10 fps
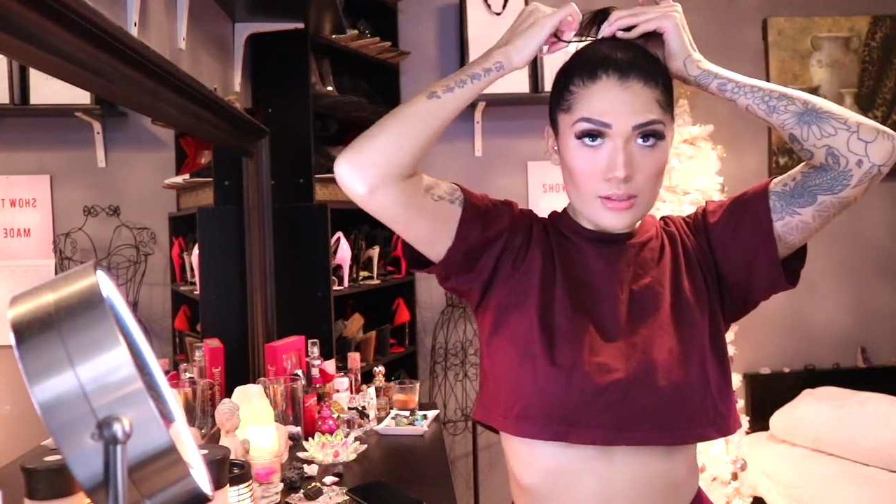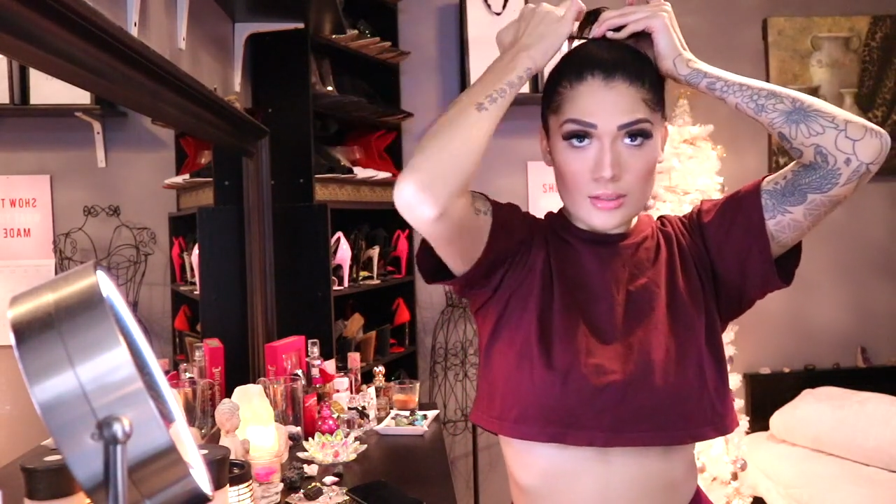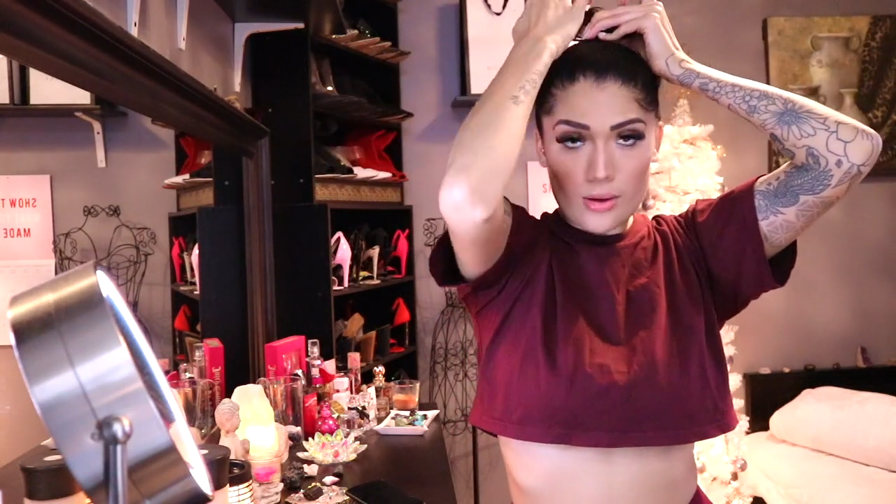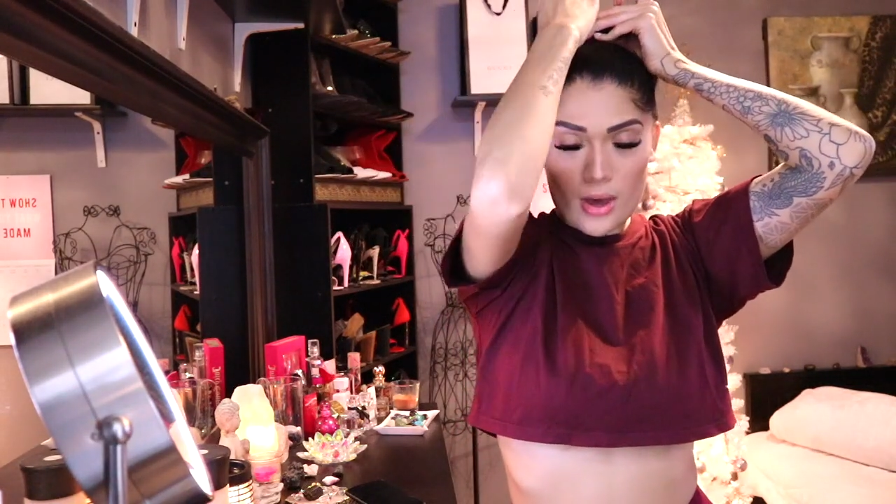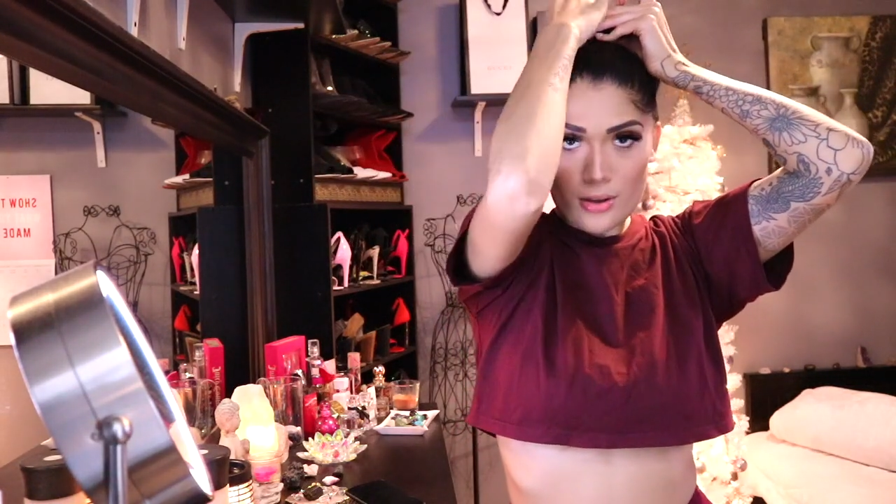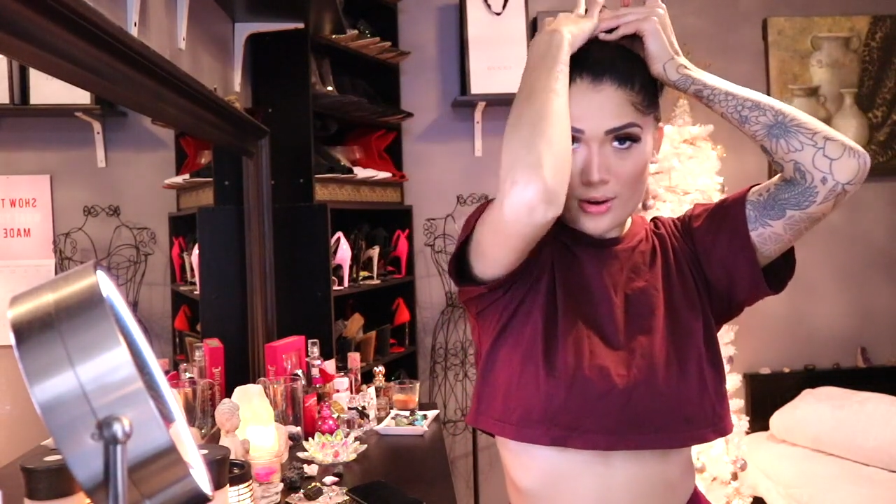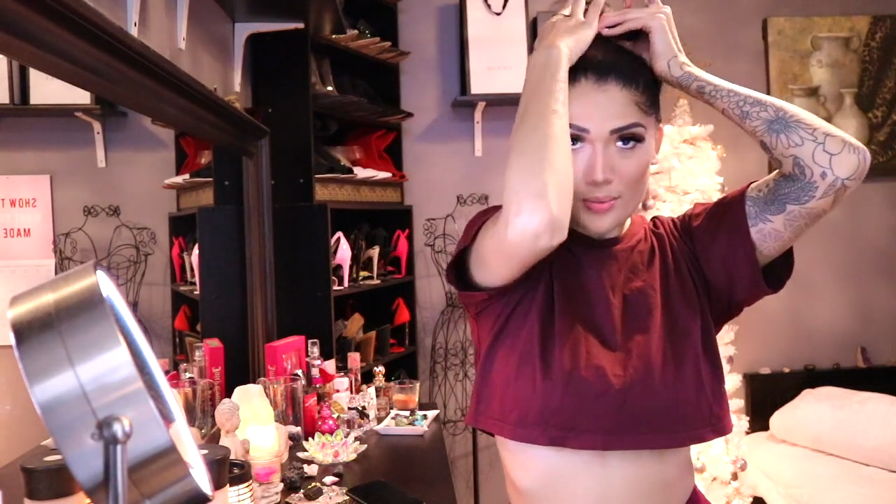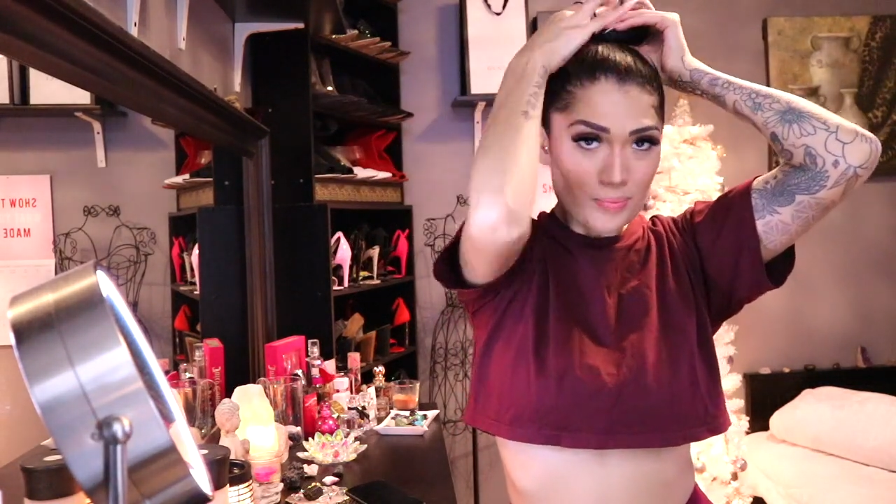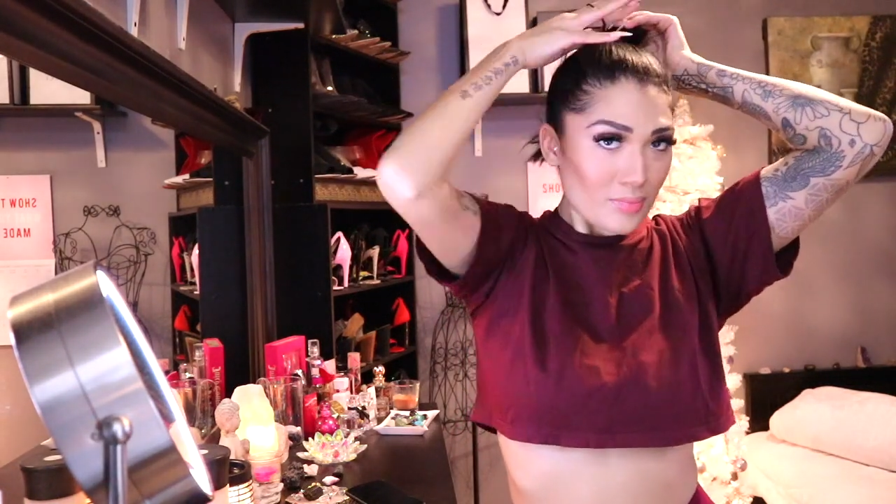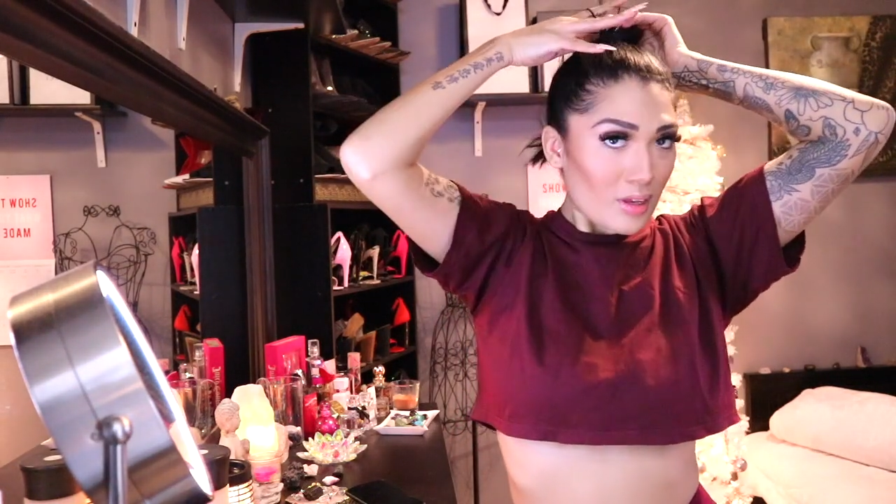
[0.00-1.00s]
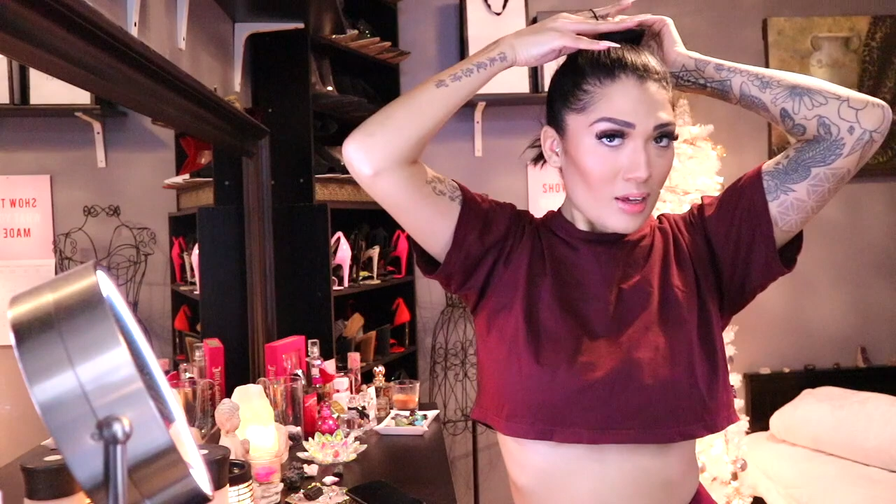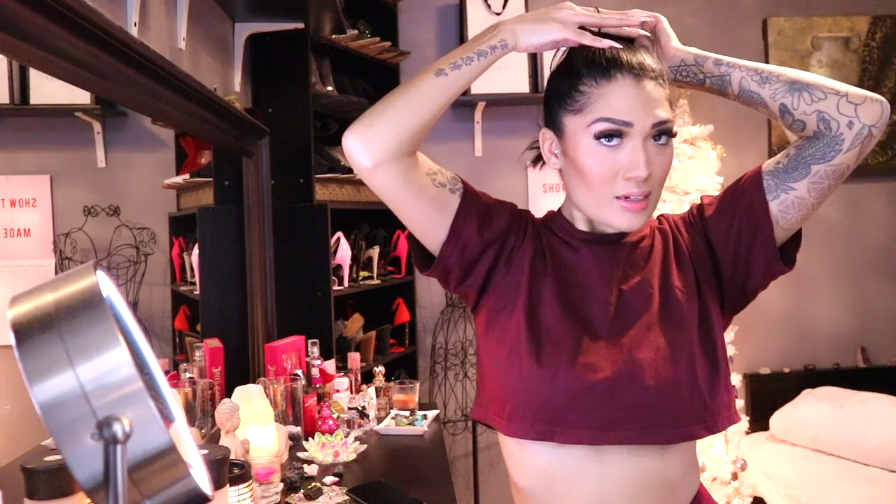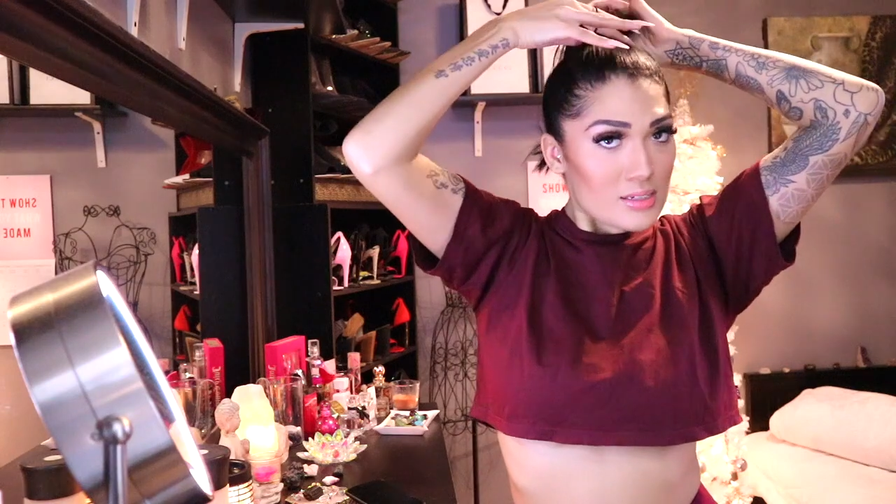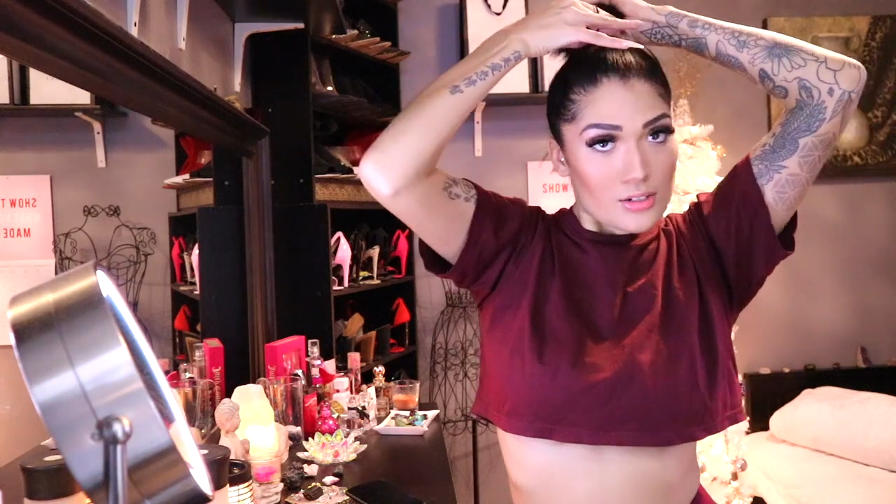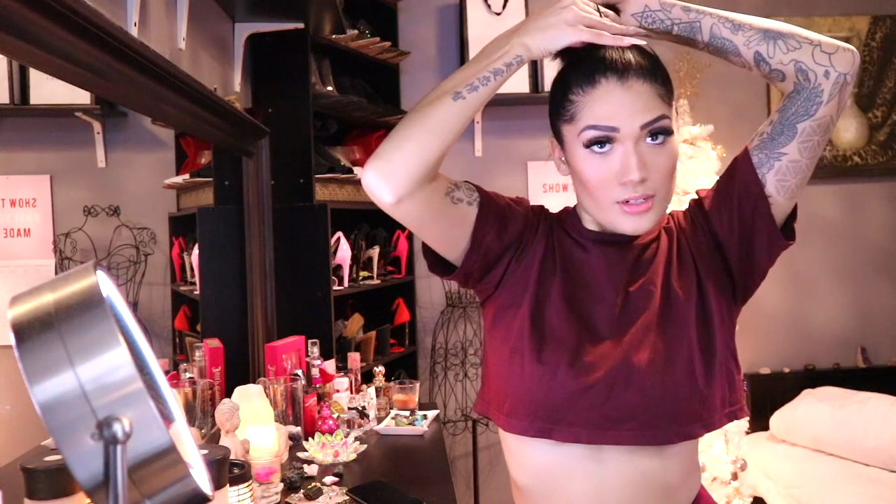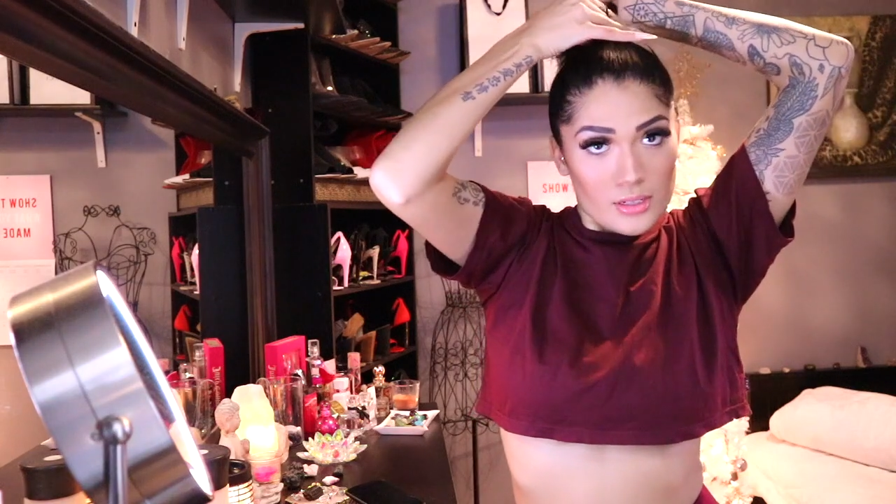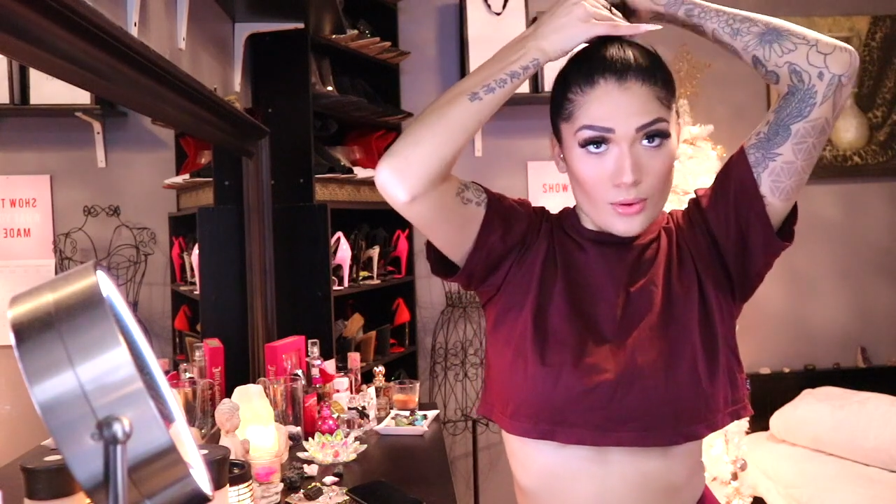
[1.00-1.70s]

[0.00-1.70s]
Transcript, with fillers: so that your extension is